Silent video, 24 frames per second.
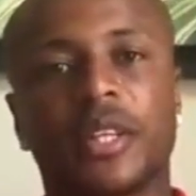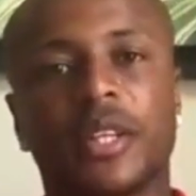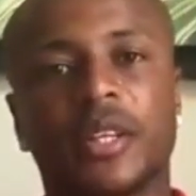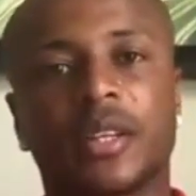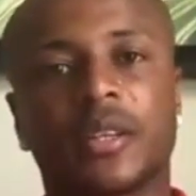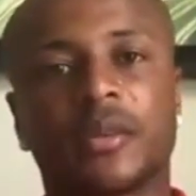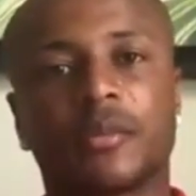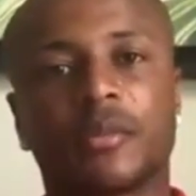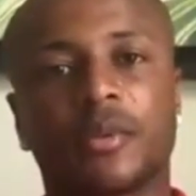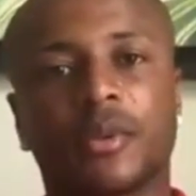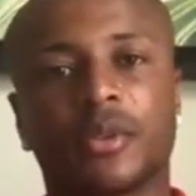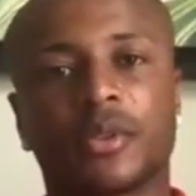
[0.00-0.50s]

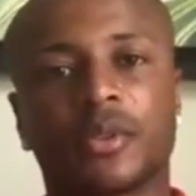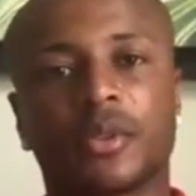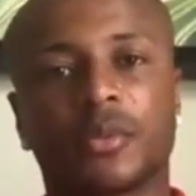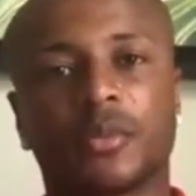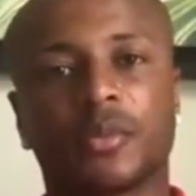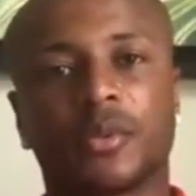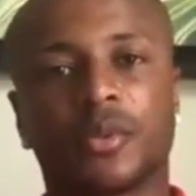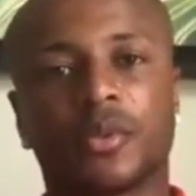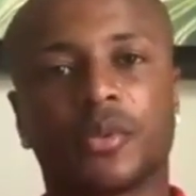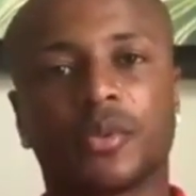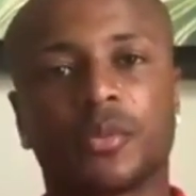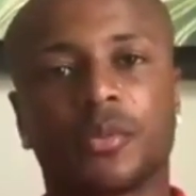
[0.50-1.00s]
Philip
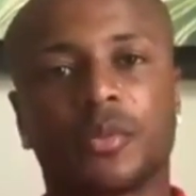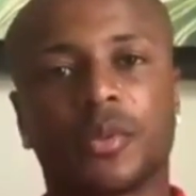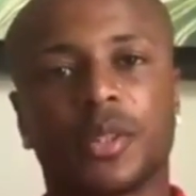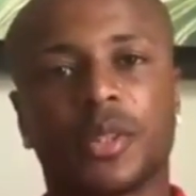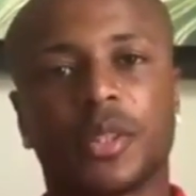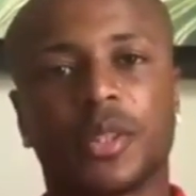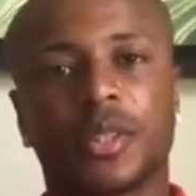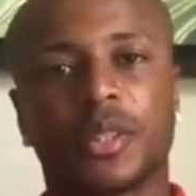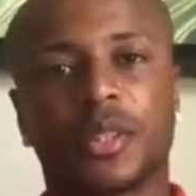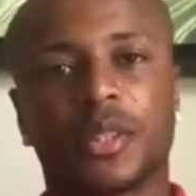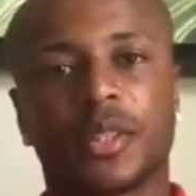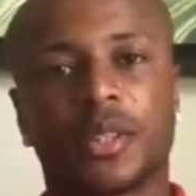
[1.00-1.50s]
Cocu, who
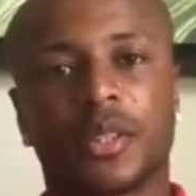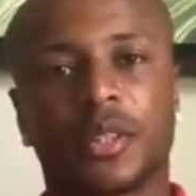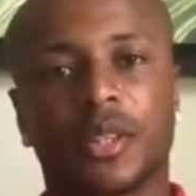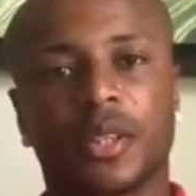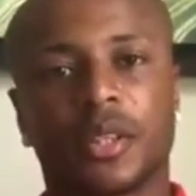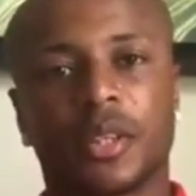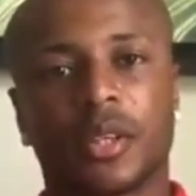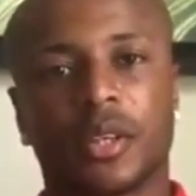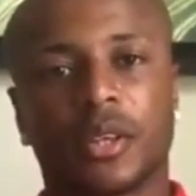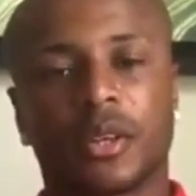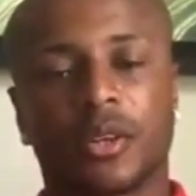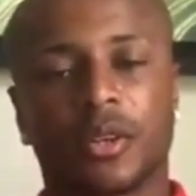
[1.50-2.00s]
was the
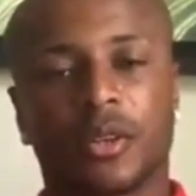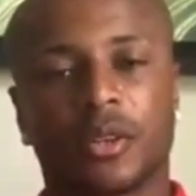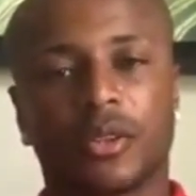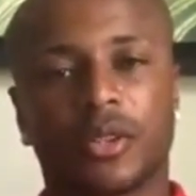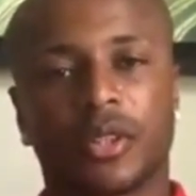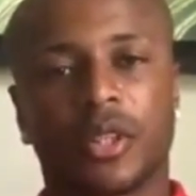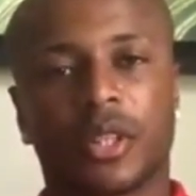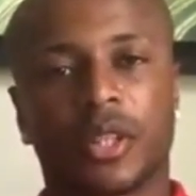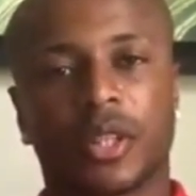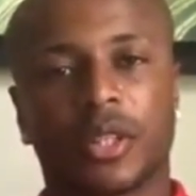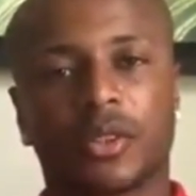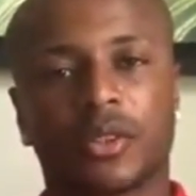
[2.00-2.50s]
manager, he worked
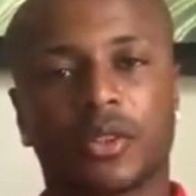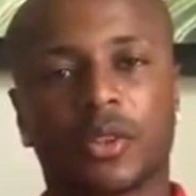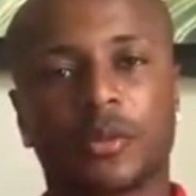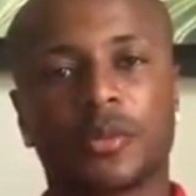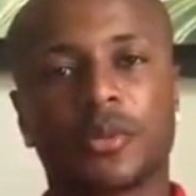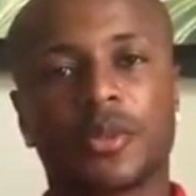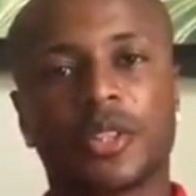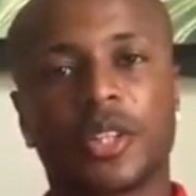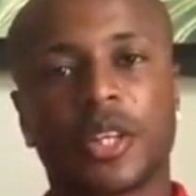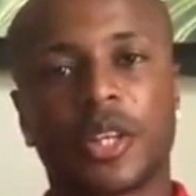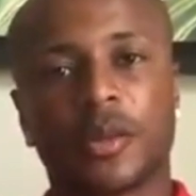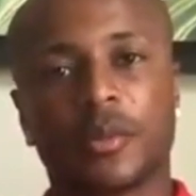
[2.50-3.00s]
with Andre
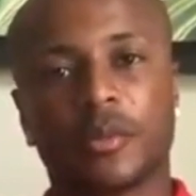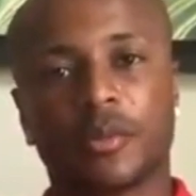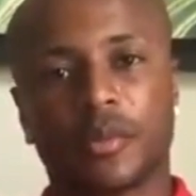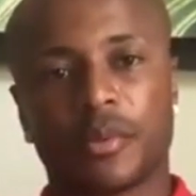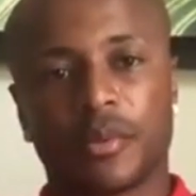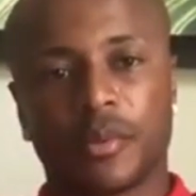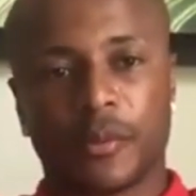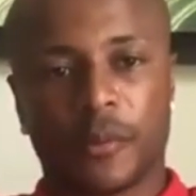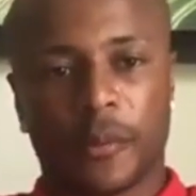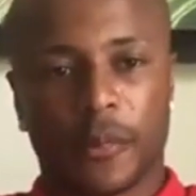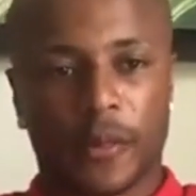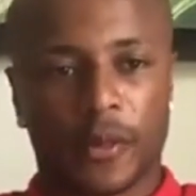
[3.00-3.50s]
Ayew at
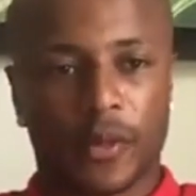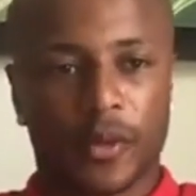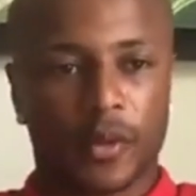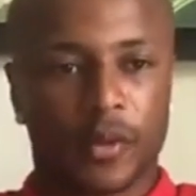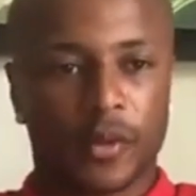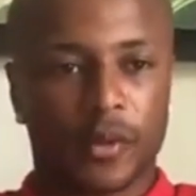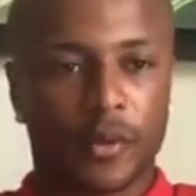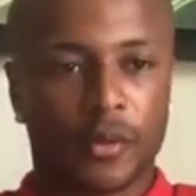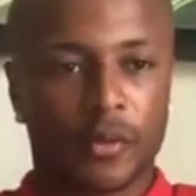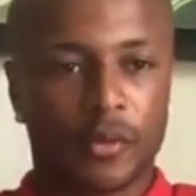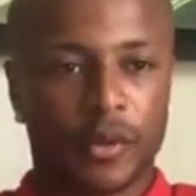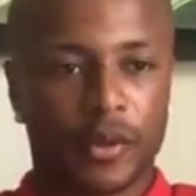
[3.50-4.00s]
Fenerbahce. He
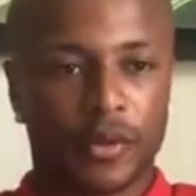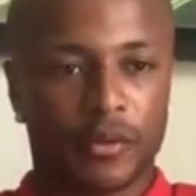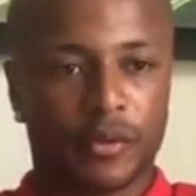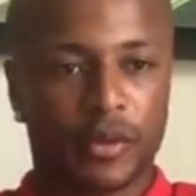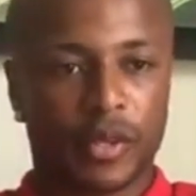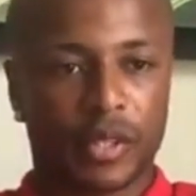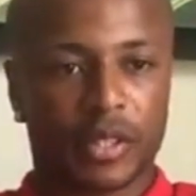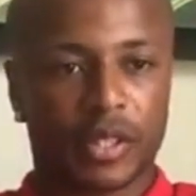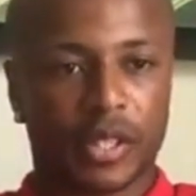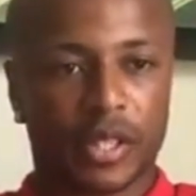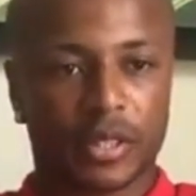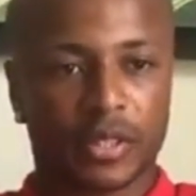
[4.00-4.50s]
was
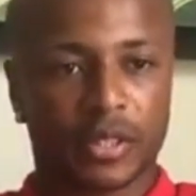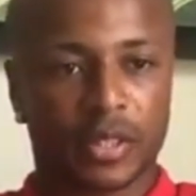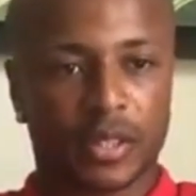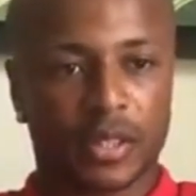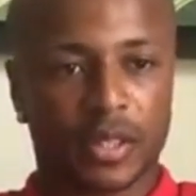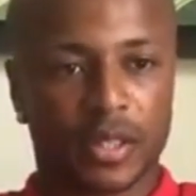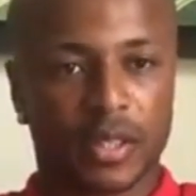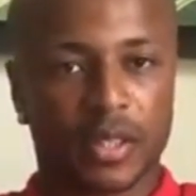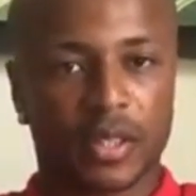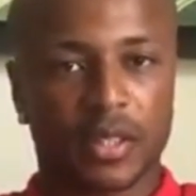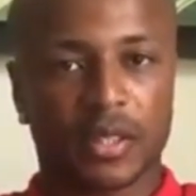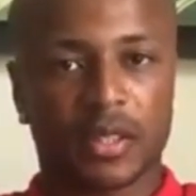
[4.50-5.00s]
sacked
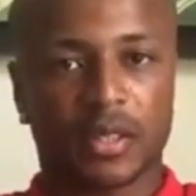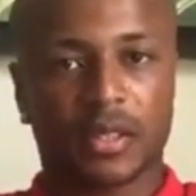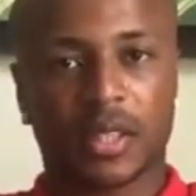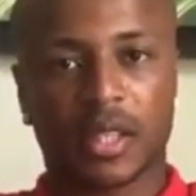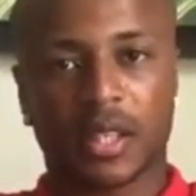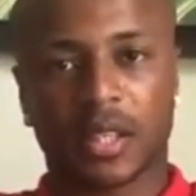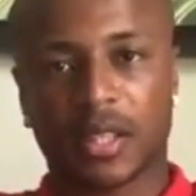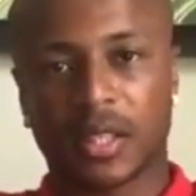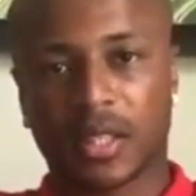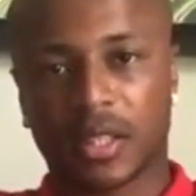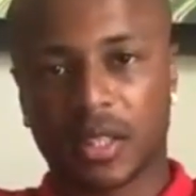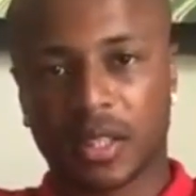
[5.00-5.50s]
subsequently
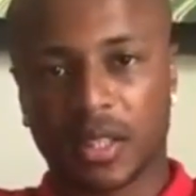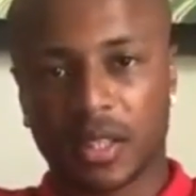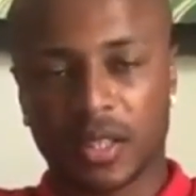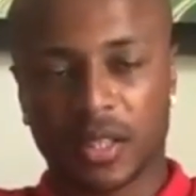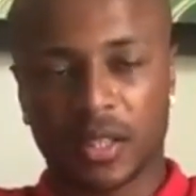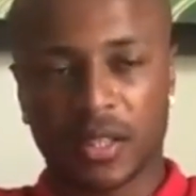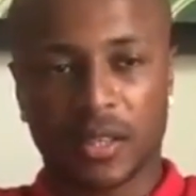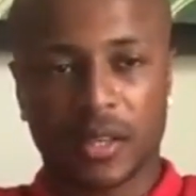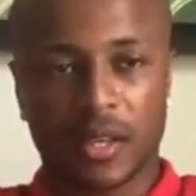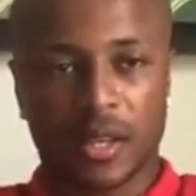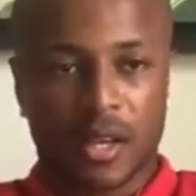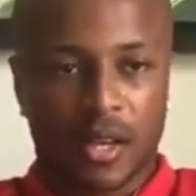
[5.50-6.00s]
from
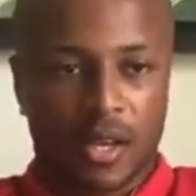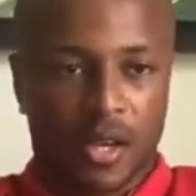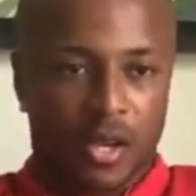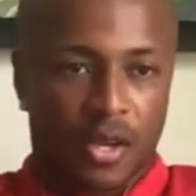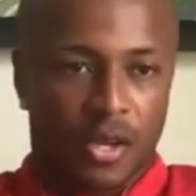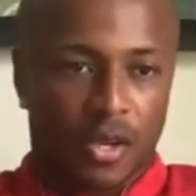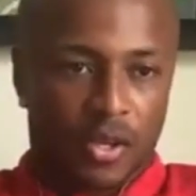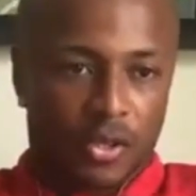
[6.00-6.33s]
Fenerbahce.